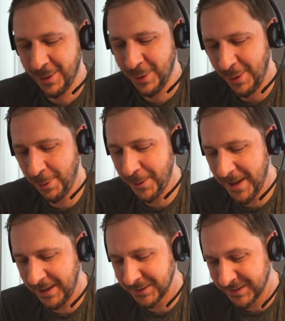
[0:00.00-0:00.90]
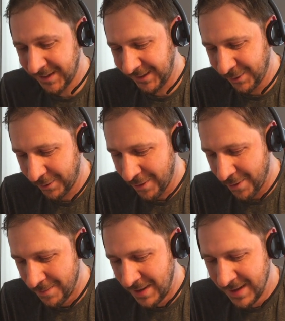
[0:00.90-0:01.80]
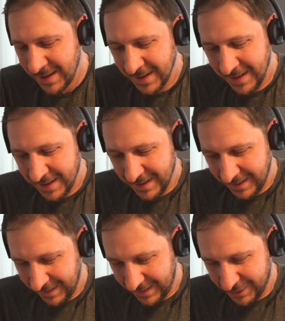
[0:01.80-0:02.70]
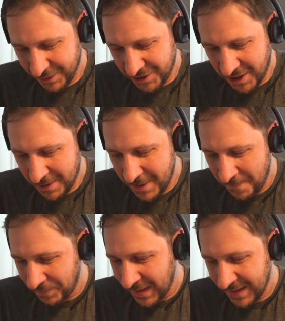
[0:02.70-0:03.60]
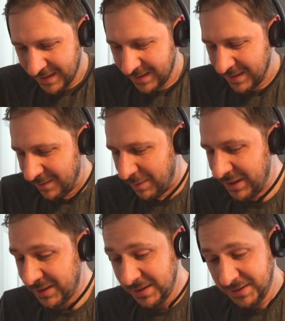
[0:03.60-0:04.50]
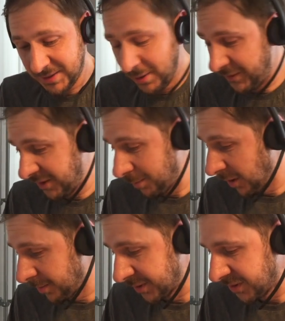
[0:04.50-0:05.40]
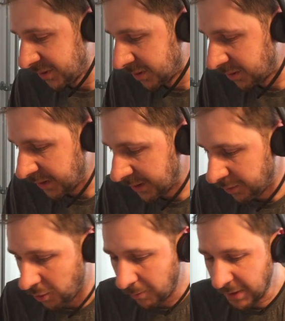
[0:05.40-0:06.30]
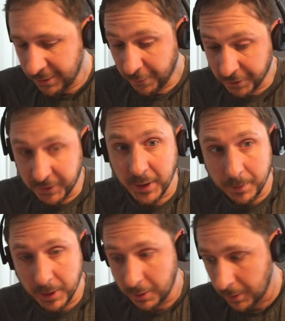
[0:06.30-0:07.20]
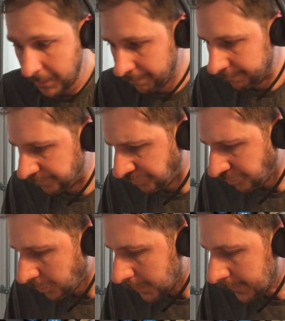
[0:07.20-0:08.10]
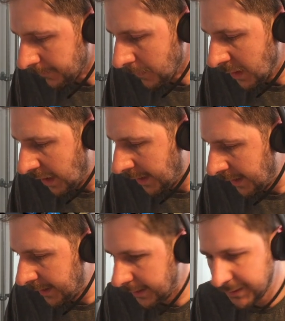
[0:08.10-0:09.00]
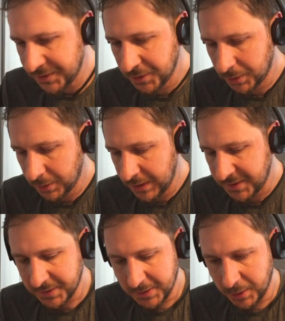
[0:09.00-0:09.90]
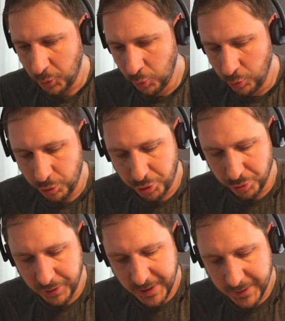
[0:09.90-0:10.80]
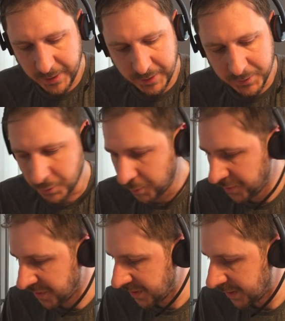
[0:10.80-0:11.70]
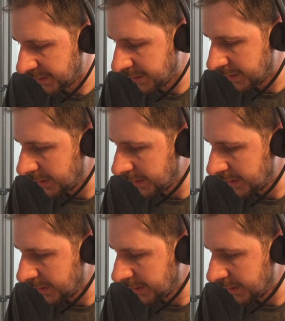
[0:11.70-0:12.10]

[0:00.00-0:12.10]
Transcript: Thanks, algorithm. Good job. But he served his purpose, so yeah, no complaint for this game anyway. So let's see, who should get exhausted?